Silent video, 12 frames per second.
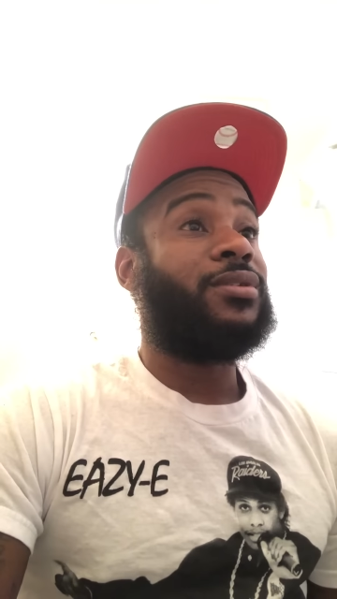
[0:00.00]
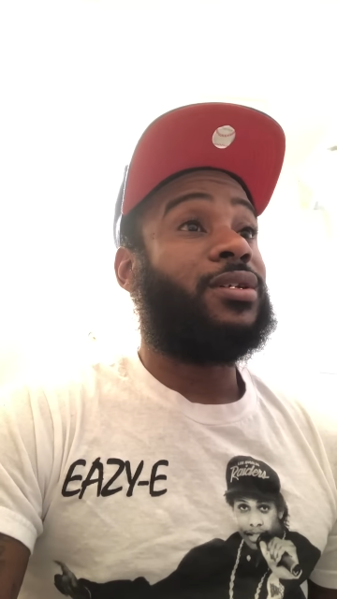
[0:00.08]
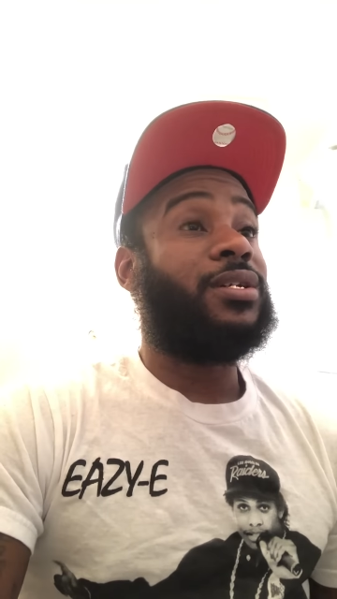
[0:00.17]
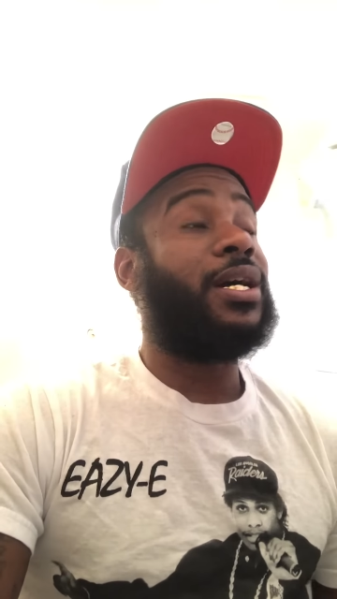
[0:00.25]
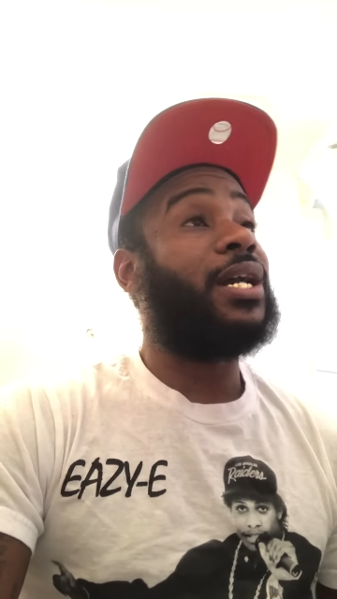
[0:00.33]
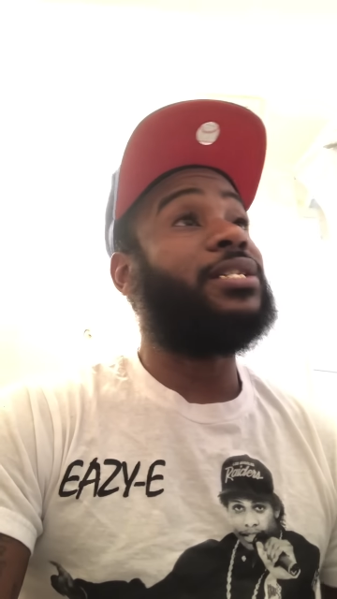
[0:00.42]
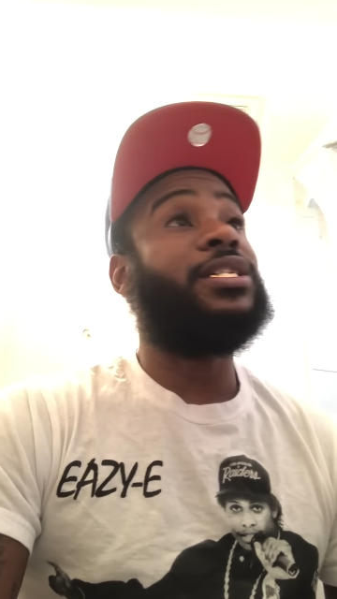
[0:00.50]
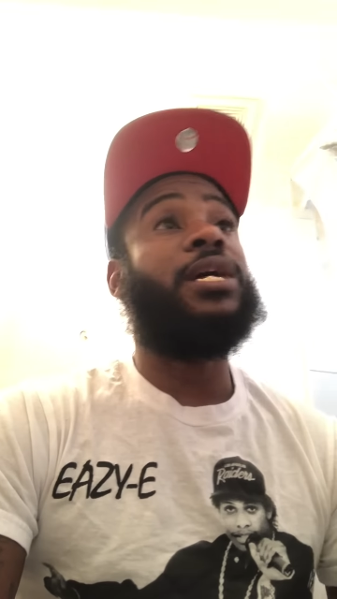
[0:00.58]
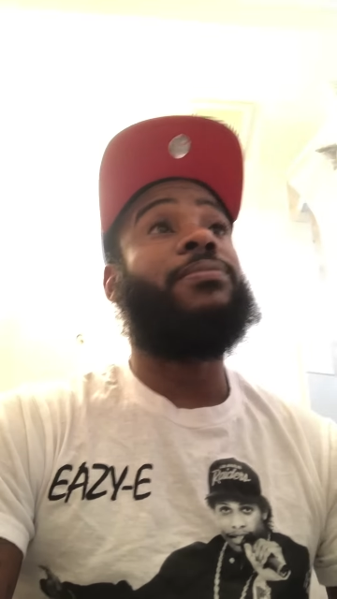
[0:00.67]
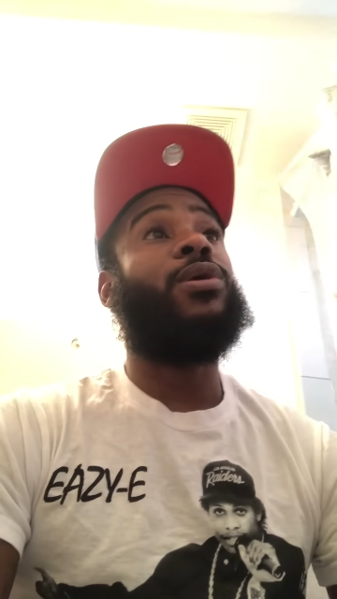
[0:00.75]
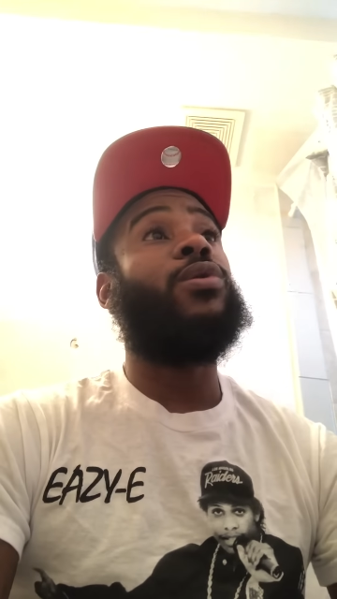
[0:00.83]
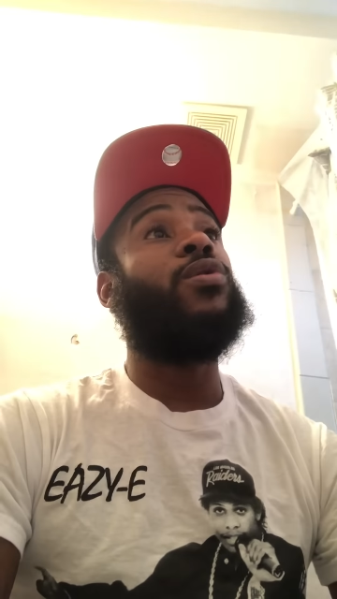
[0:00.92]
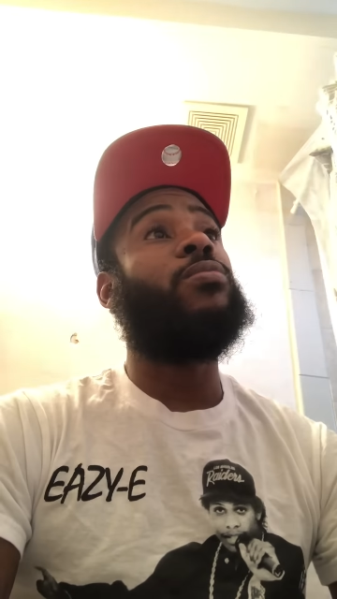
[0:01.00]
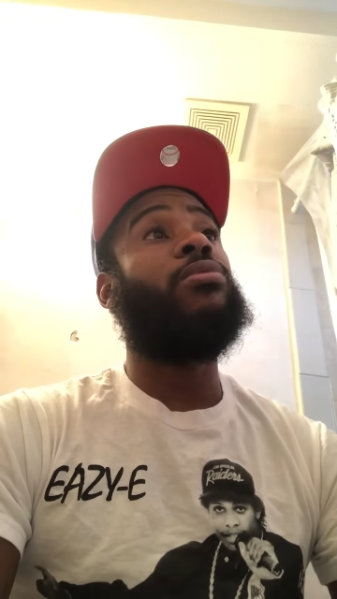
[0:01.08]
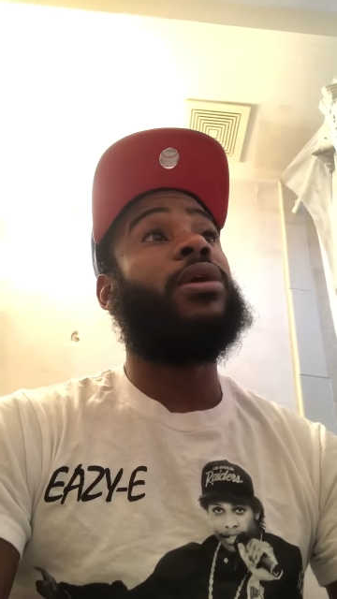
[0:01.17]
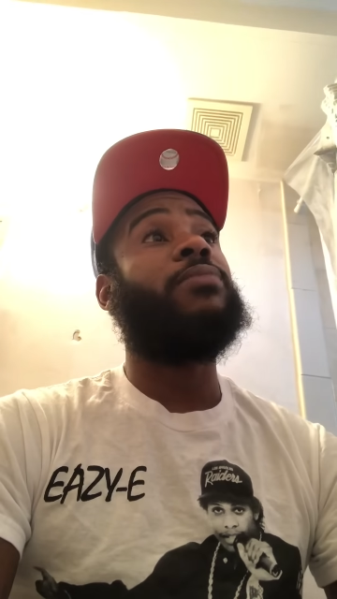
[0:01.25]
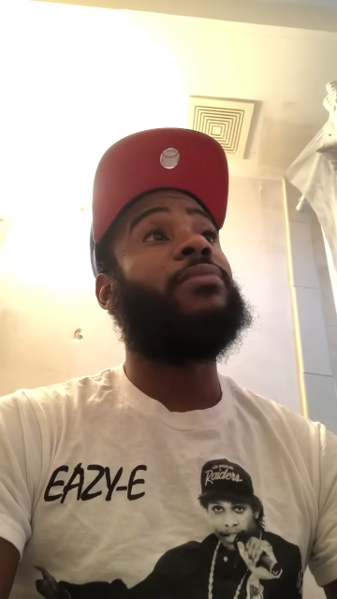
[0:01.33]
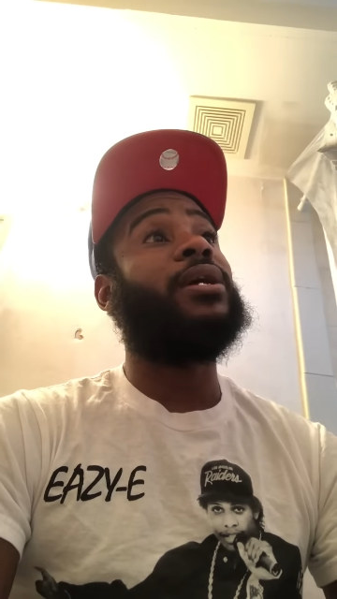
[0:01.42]
I gotta tell my old
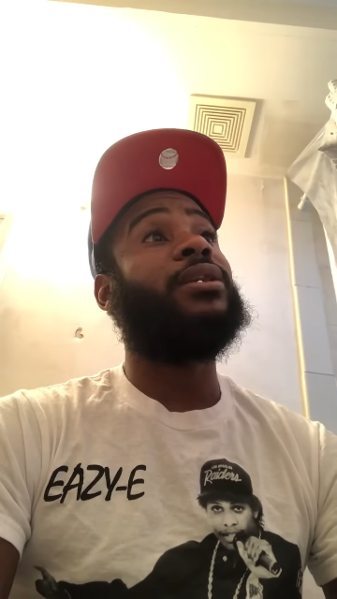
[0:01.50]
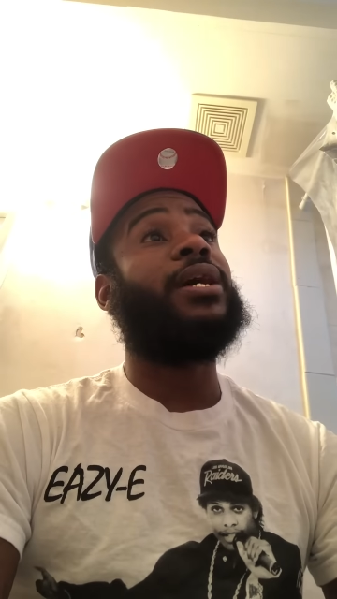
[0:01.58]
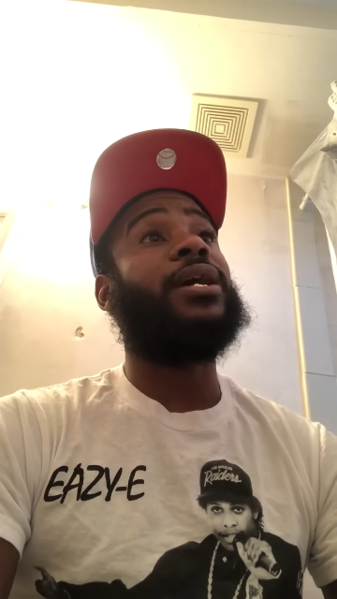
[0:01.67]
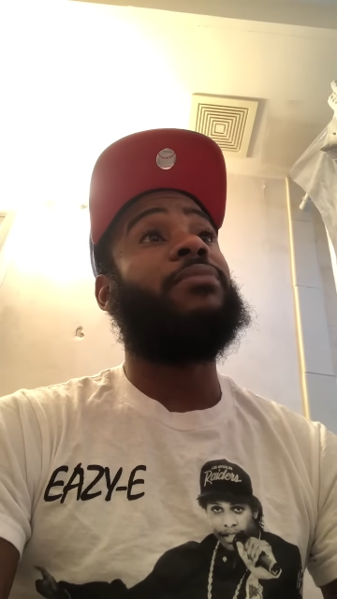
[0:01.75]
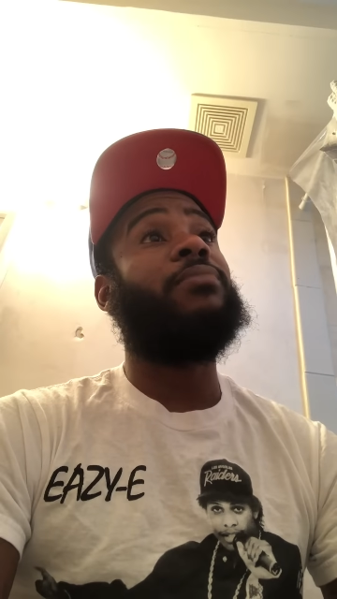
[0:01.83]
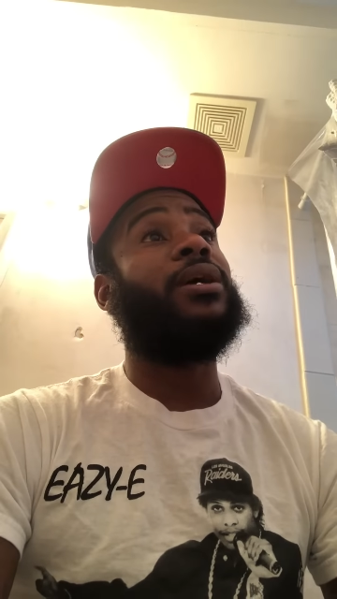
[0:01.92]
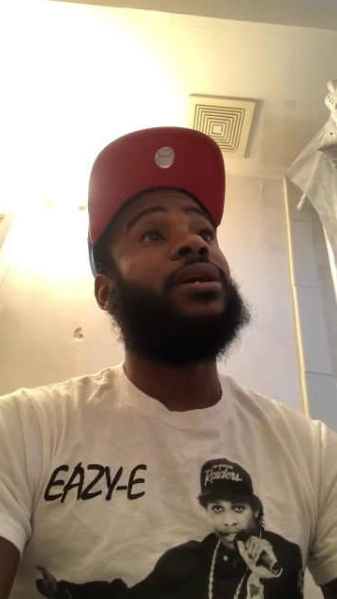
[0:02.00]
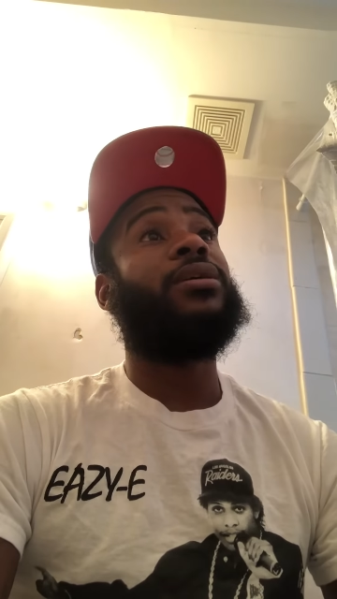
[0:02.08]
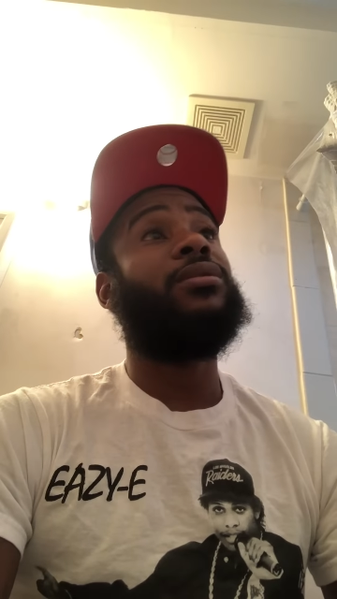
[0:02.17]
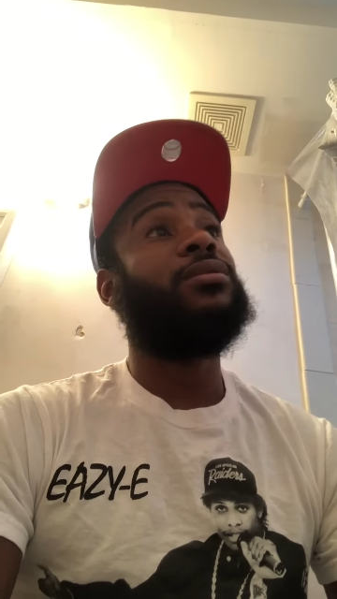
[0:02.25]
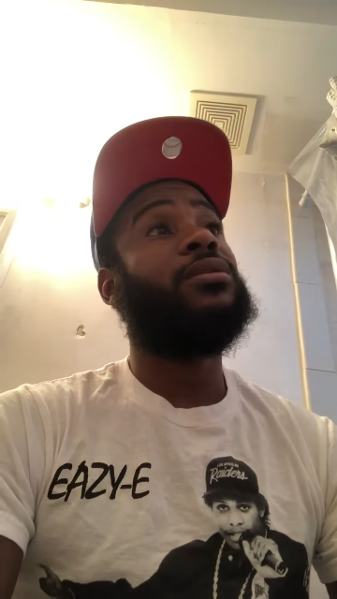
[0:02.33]
boy, man, Daddy, man,